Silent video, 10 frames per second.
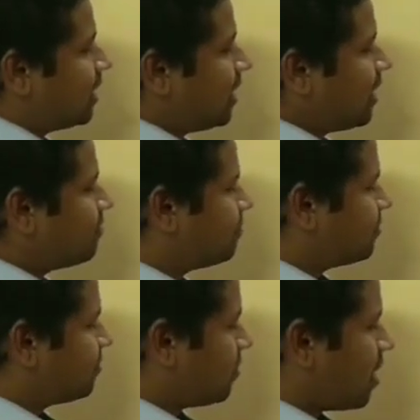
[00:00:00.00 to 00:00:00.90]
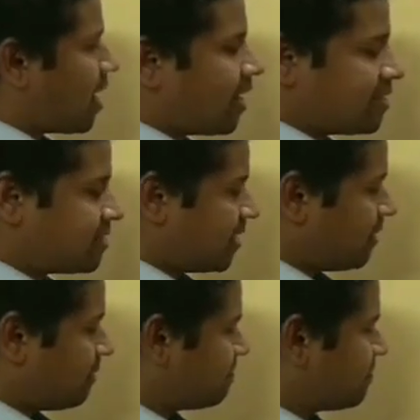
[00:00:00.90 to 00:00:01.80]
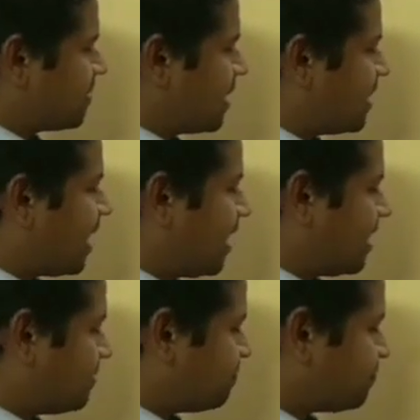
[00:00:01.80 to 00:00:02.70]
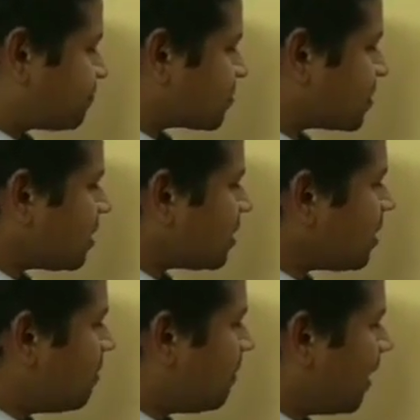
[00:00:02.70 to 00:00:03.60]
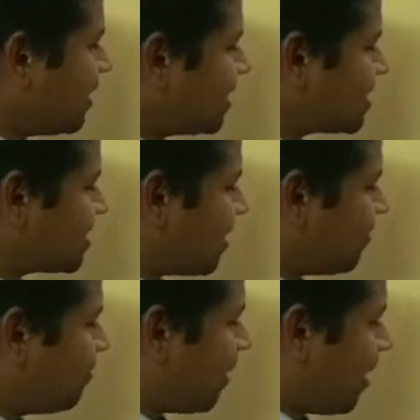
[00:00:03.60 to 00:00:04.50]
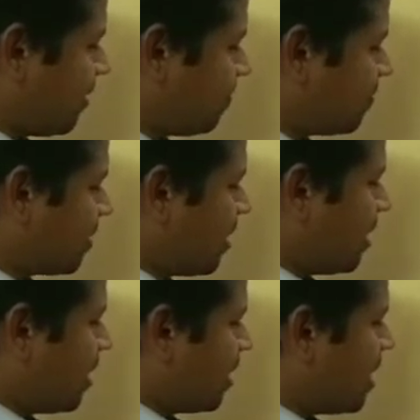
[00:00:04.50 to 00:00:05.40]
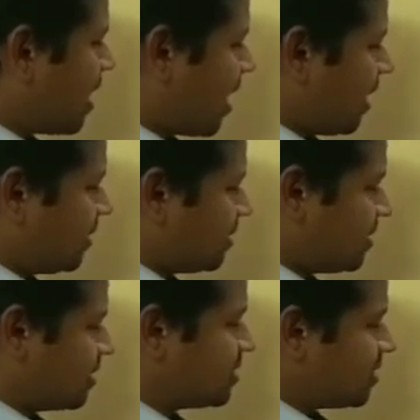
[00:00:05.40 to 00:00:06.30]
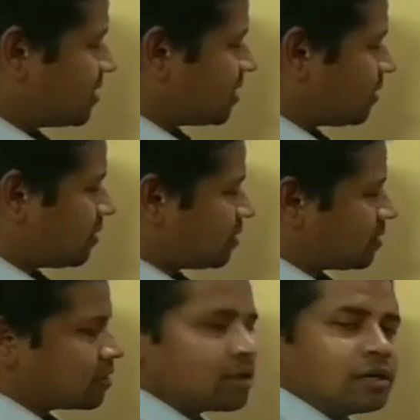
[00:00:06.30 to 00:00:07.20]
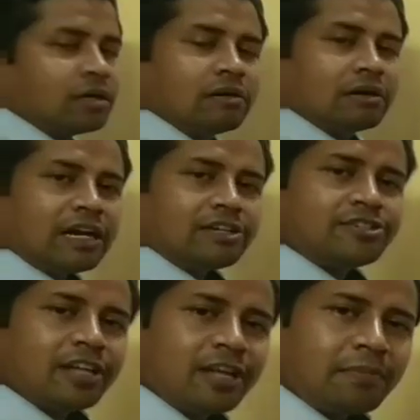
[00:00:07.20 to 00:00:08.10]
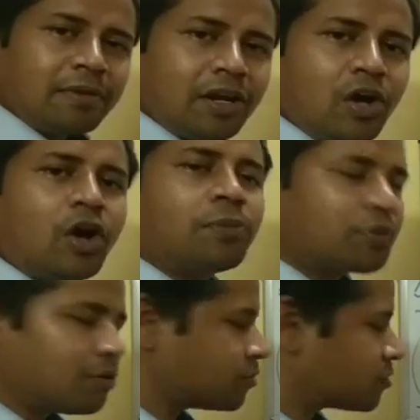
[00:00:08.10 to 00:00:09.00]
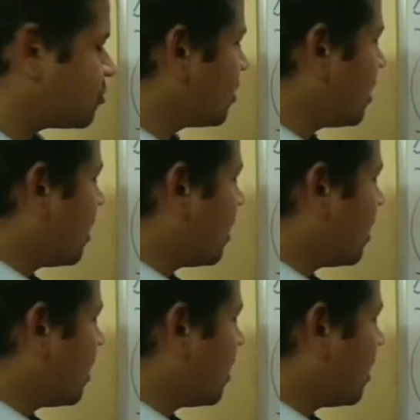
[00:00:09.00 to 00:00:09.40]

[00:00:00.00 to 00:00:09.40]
if I say that minus 7 by 9, is it a rational number? Of course,